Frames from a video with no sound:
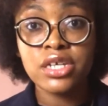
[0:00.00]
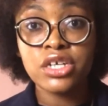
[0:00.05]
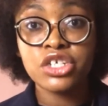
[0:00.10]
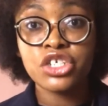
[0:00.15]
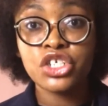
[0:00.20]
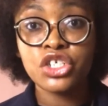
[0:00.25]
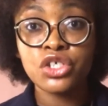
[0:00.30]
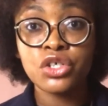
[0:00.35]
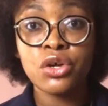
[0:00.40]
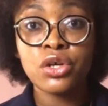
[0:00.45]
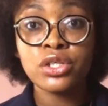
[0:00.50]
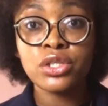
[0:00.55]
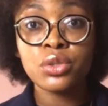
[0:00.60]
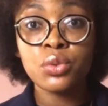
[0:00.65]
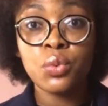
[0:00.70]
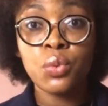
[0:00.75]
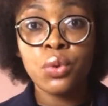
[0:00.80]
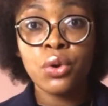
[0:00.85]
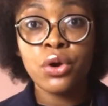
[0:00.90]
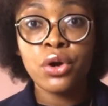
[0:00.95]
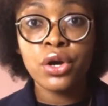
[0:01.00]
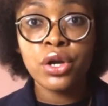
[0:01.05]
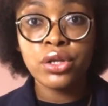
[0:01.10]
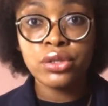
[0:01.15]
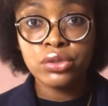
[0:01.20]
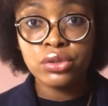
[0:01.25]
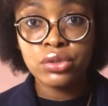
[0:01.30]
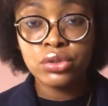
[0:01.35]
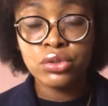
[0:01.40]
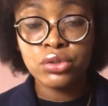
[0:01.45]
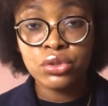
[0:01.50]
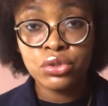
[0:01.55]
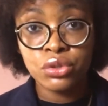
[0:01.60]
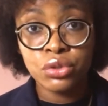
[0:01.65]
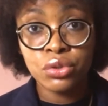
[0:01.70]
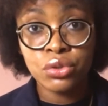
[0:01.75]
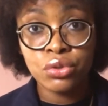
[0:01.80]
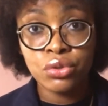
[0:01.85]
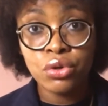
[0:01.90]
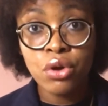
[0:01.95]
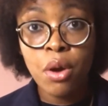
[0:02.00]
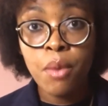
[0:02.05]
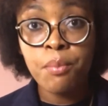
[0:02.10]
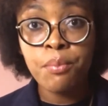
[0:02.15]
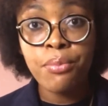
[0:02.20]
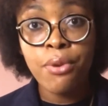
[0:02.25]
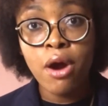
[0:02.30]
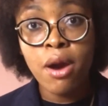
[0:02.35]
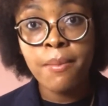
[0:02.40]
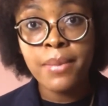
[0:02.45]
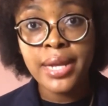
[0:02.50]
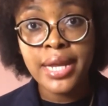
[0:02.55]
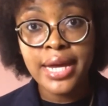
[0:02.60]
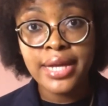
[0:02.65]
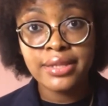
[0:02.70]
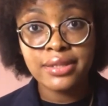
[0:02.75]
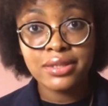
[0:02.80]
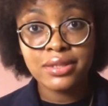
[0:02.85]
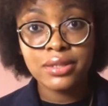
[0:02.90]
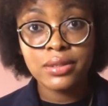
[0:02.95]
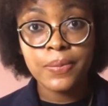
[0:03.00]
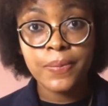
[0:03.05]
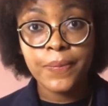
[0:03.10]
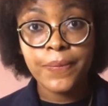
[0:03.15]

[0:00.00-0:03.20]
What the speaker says: a short word to permanent.